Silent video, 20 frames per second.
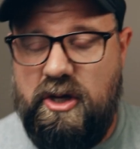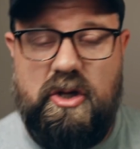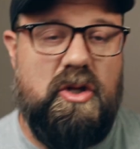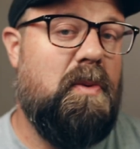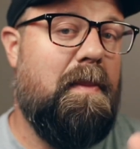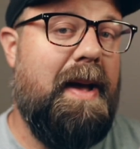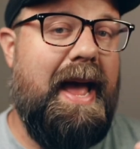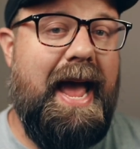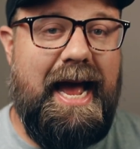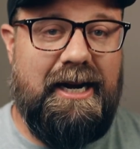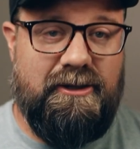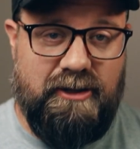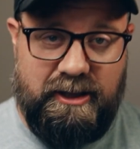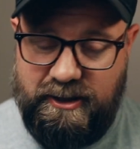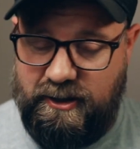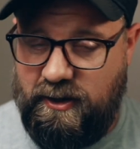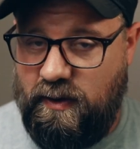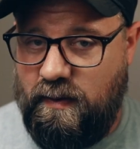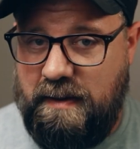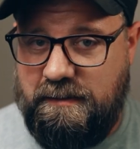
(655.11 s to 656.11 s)
your
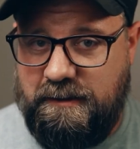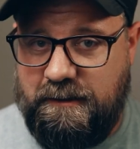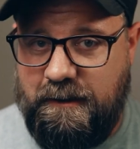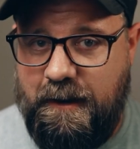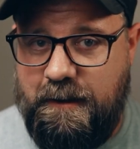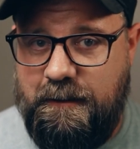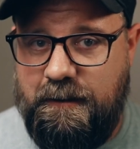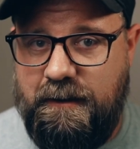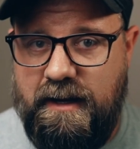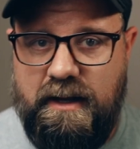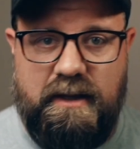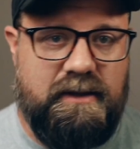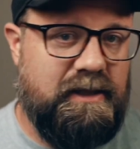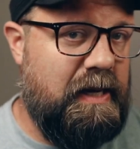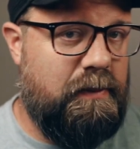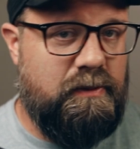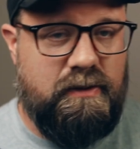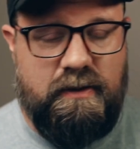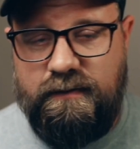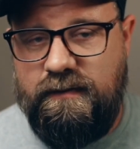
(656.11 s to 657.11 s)
address on your website.
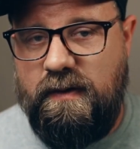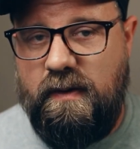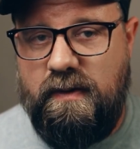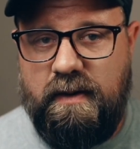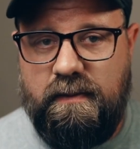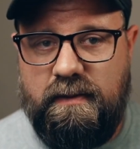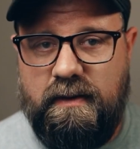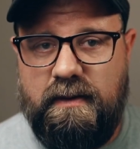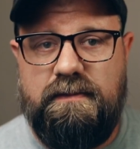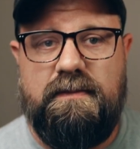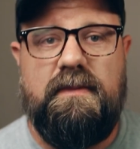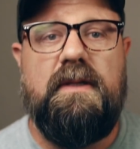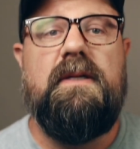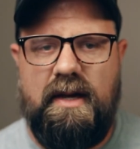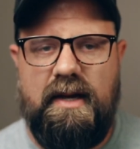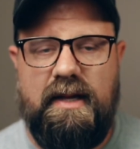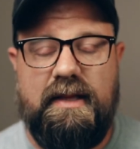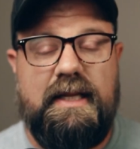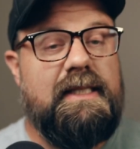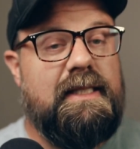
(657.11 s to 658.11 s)
Same with your phone number.
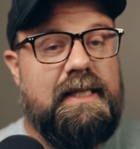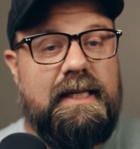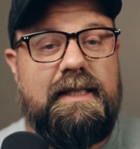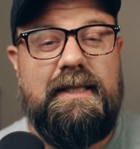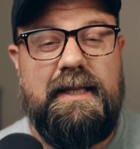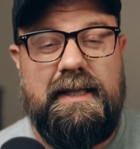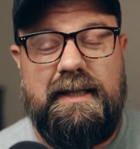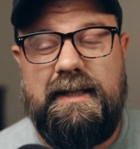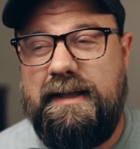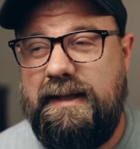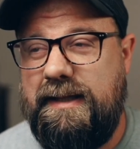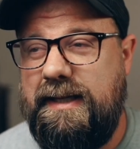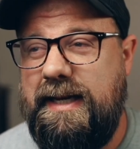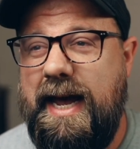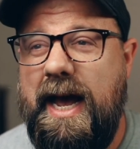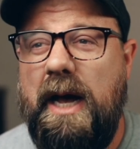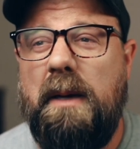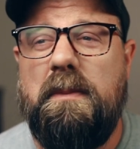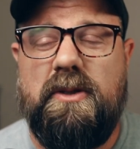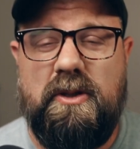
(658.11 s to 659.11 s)
This
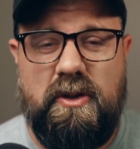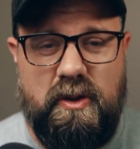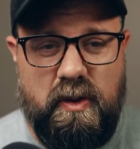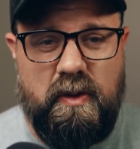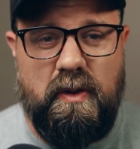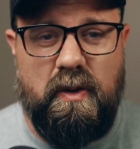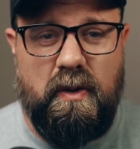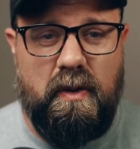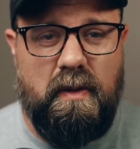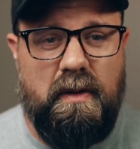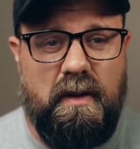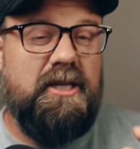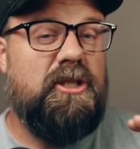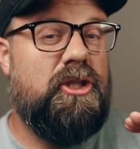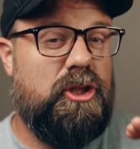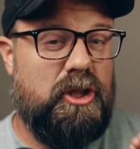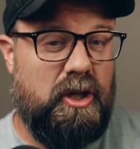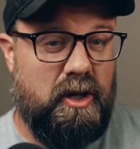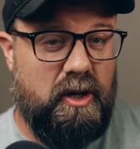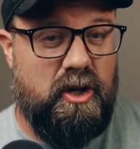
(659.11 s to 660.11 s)
consistency helps Google
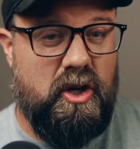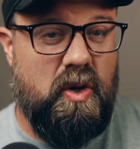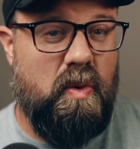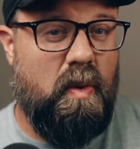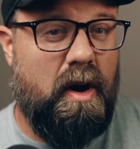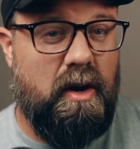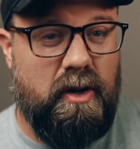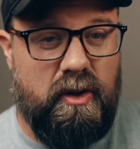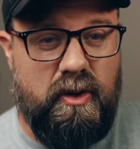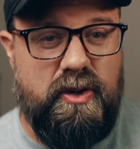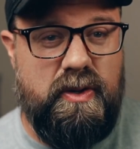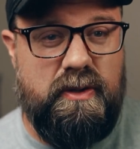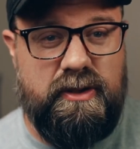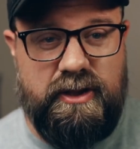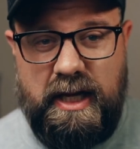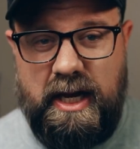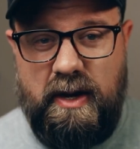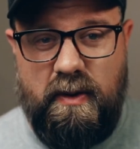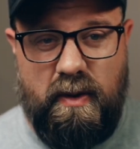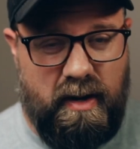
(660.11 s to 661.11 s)
ensure you are who you
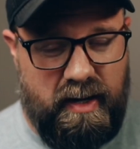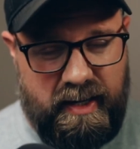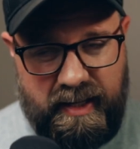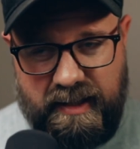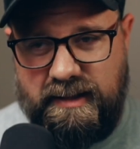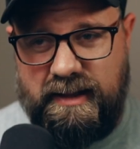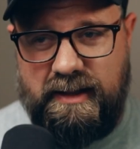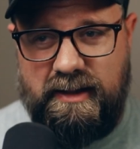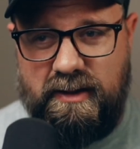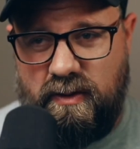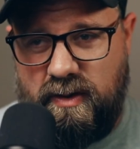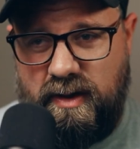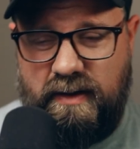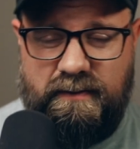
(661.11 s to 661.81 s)
say you are, and it gets a little